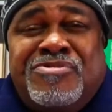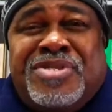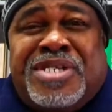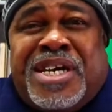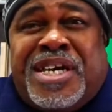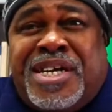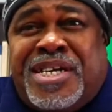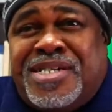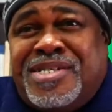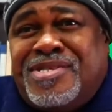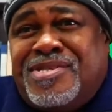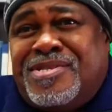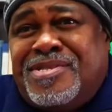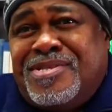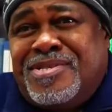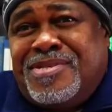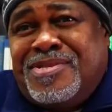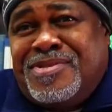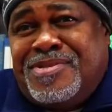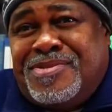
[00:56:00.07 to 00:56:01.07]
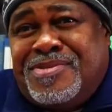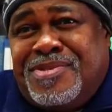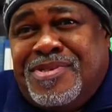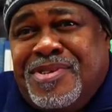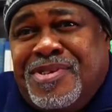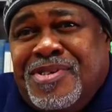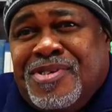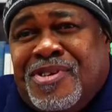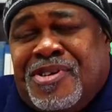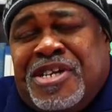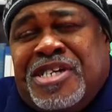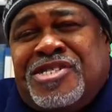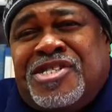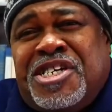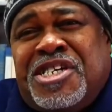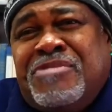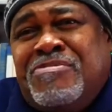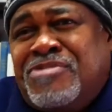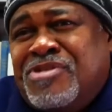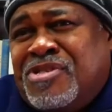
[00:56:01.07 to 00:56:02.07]
two cans cause they
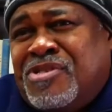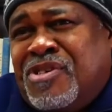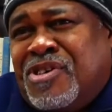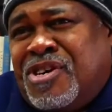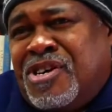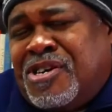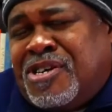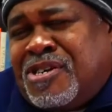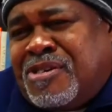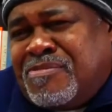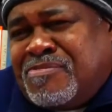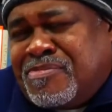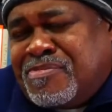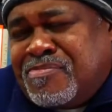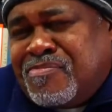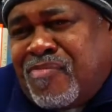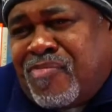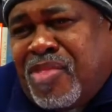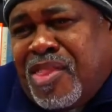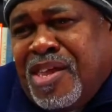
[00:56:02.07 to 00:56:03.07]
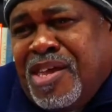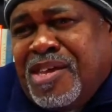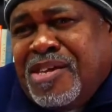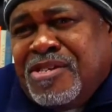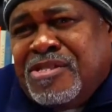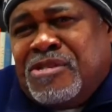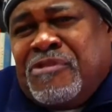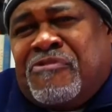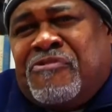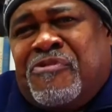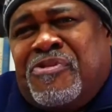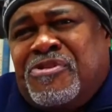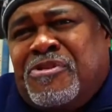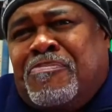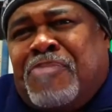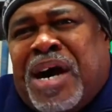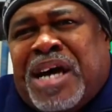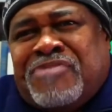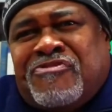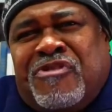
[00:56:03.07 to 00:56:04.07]
said he was a um, the, the
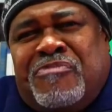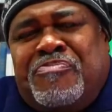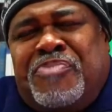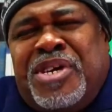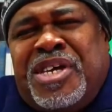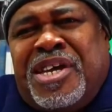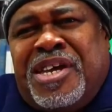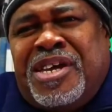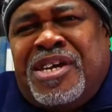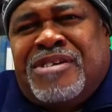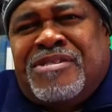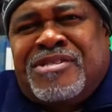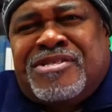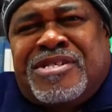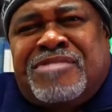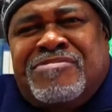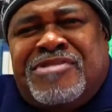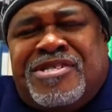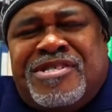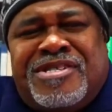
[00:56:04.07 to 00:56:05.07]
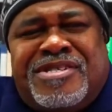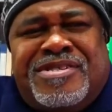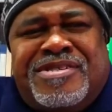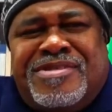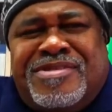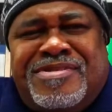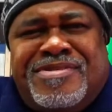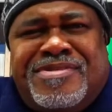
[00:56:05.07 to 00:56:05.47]
boss of PAL or some shit.